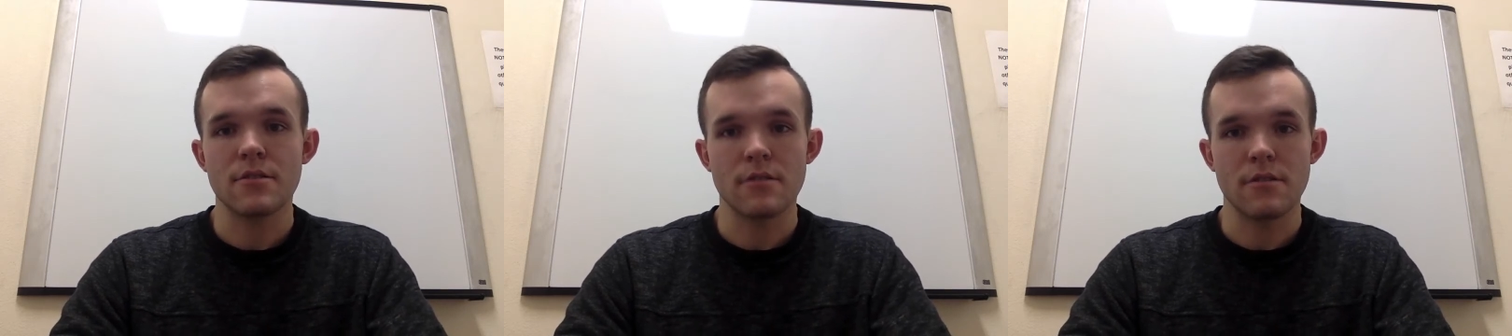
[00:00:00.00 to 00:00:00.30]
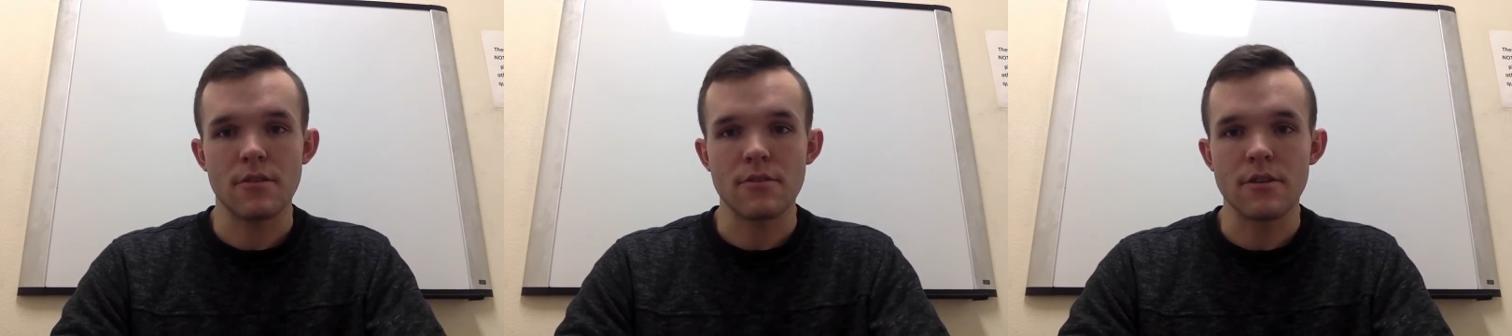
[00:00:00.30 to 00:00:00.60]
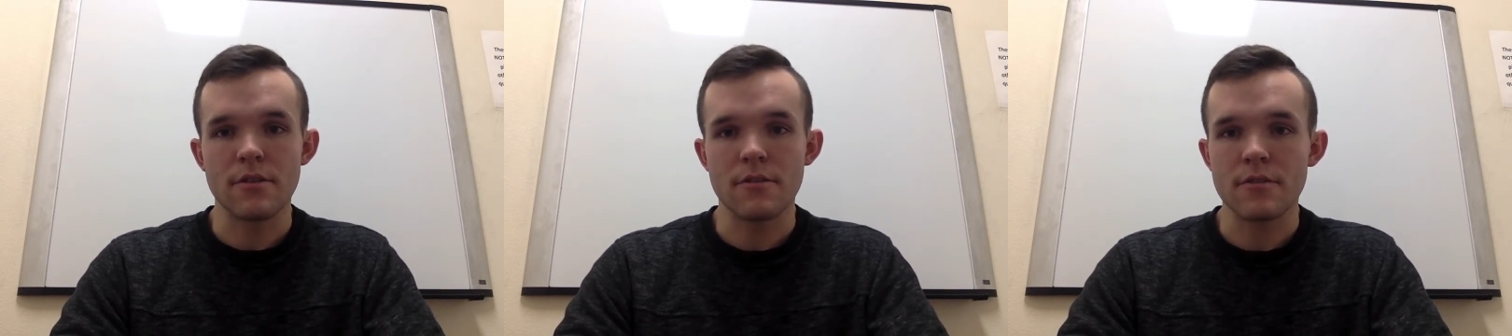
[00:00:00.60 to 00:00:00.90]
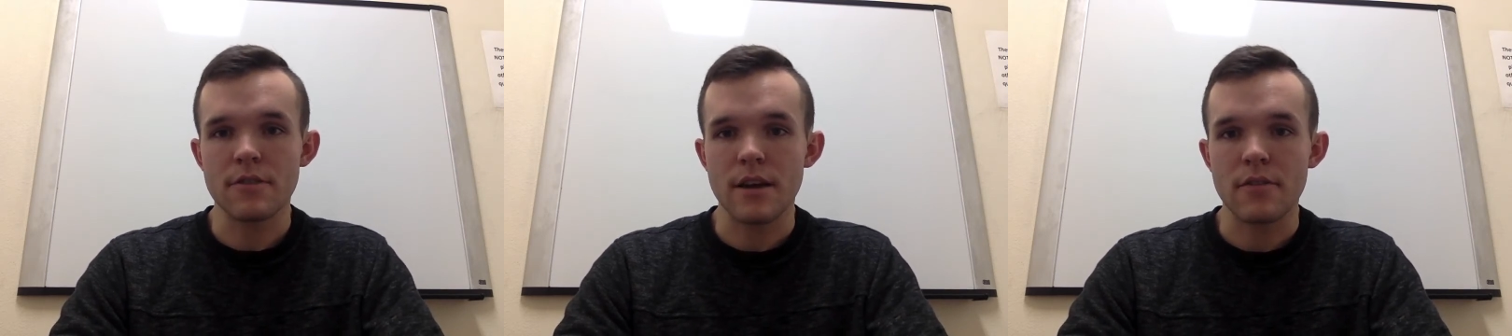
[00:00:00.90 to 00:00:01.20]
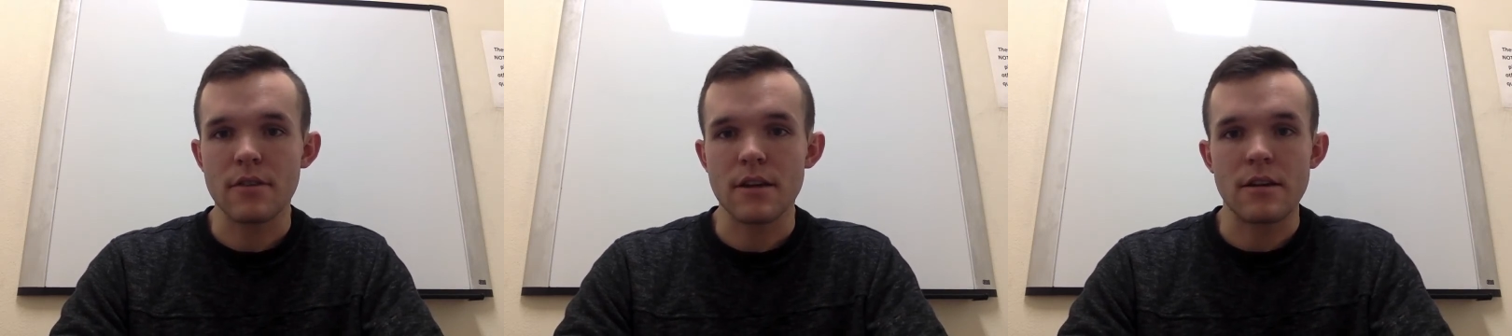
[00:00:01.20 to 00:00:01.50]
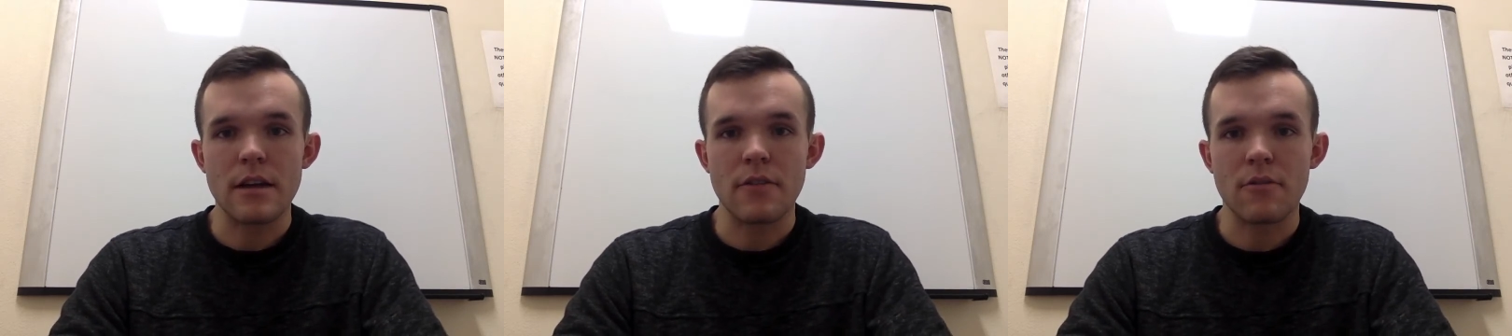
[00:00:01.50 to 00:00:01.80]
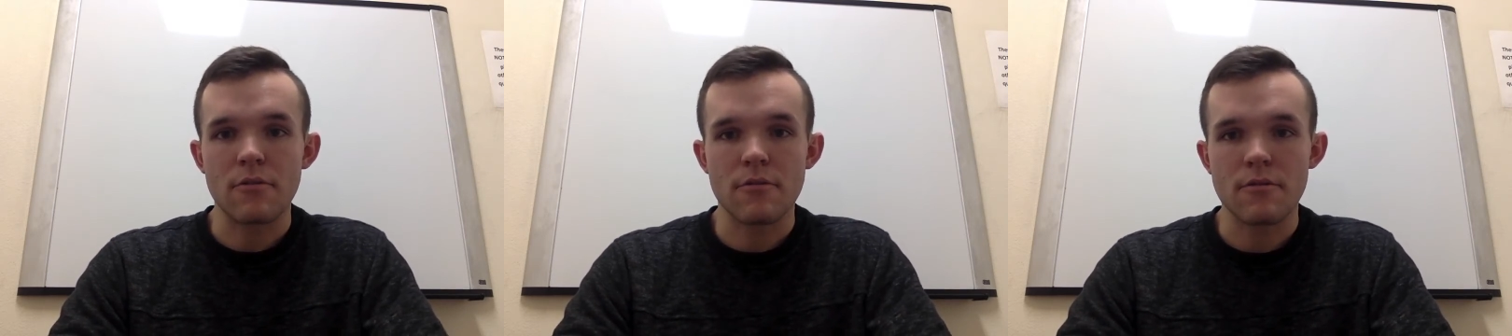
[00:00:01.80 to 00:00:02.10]
to those units of sound in
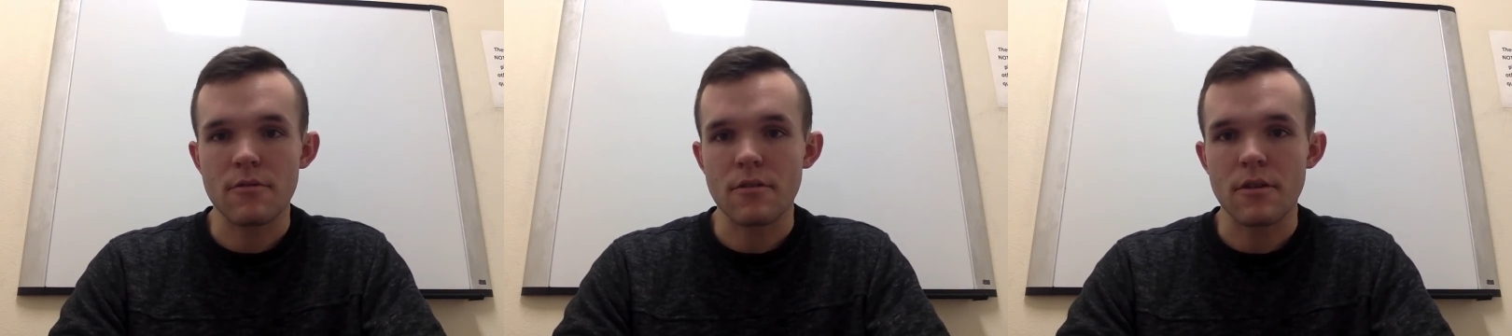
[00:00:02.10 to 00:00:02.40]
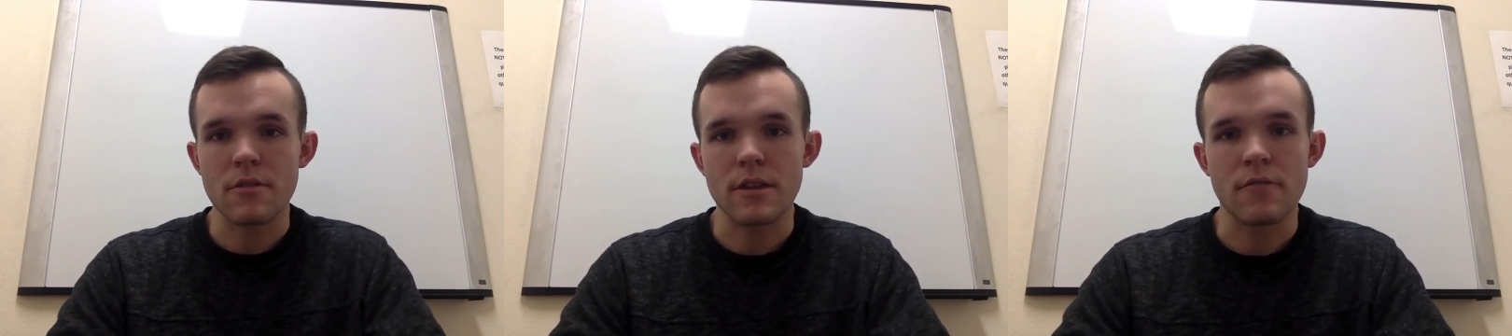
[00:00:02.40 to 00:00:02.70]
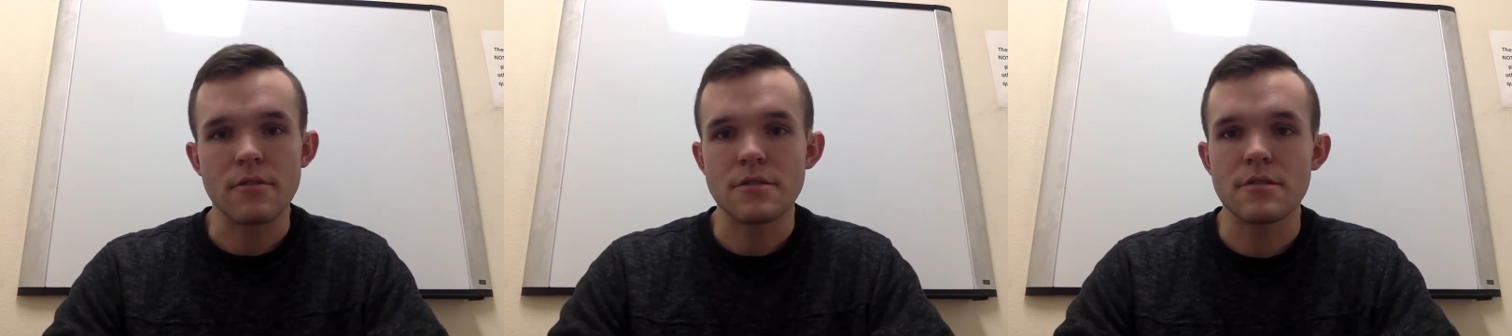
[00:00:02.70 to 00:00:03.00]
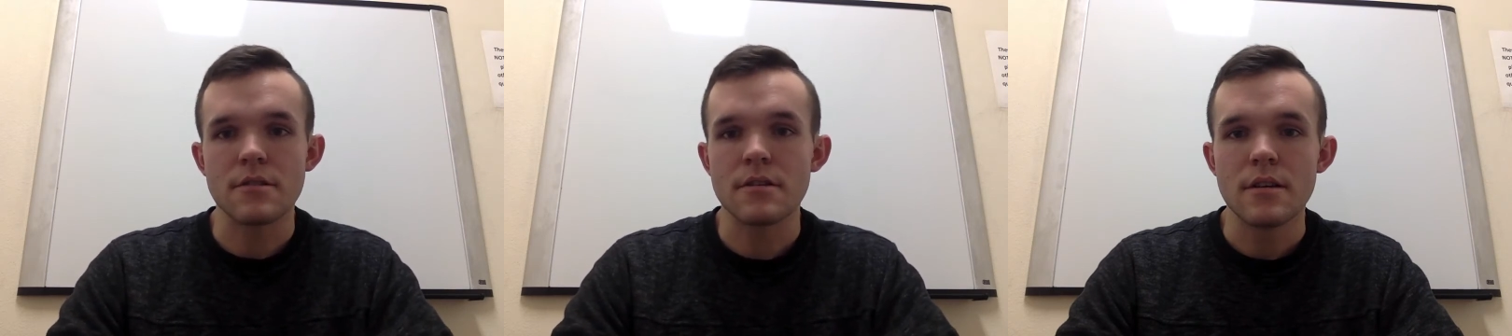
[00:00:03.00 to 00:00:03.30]
order for our language to